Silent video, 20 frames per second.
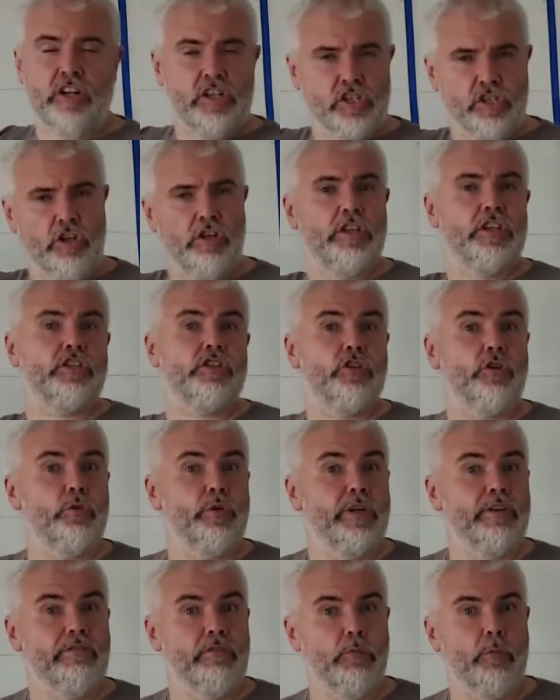going to show you
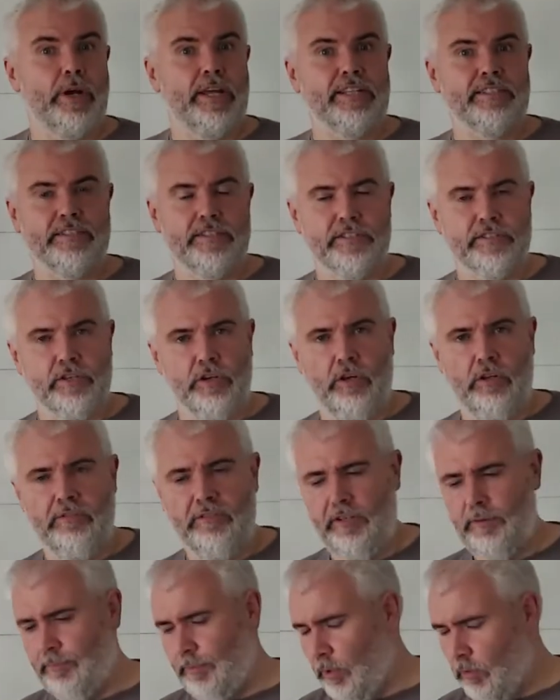2 different ways to
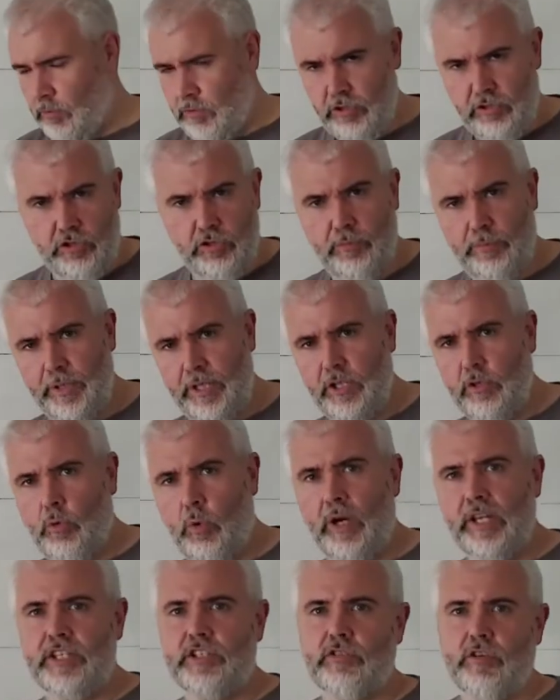solve it. Both should be
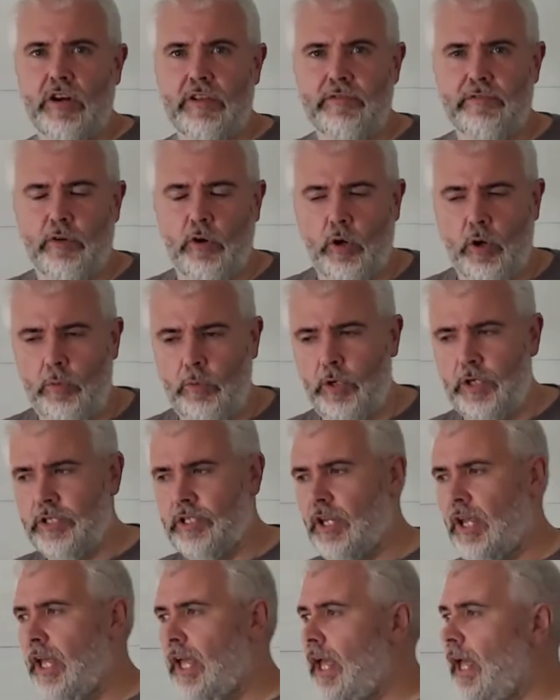quite straightforward.